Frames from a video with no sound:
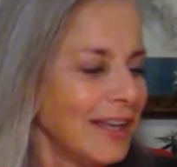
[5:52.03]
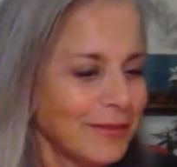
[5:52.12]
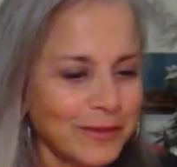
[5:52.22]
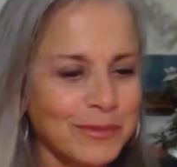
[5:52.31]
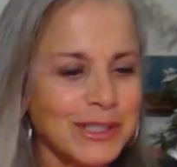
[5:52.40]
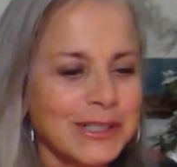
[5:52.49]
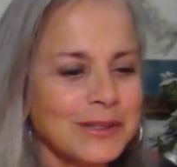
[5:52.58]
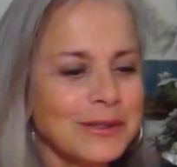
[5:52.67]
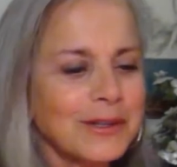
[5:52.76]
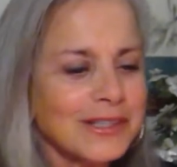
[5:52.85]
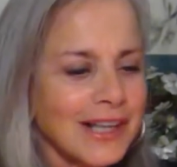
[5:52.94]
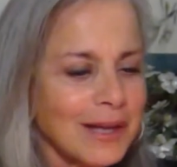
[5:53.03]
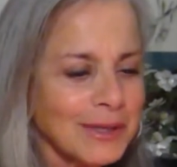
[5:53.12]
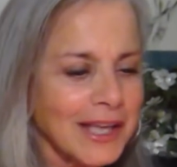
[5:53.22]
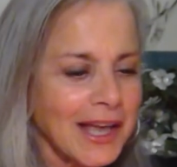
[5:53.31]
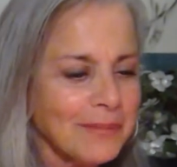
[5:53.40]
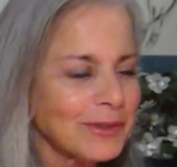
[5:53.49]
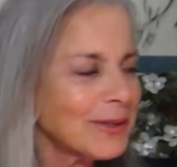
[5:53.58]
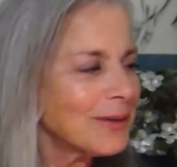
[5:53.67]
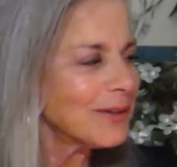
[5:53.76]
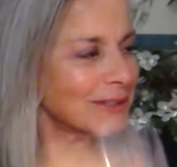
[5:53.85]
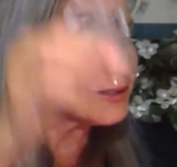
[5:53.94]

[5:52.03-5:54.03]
and for me too, because I'm a Capricorn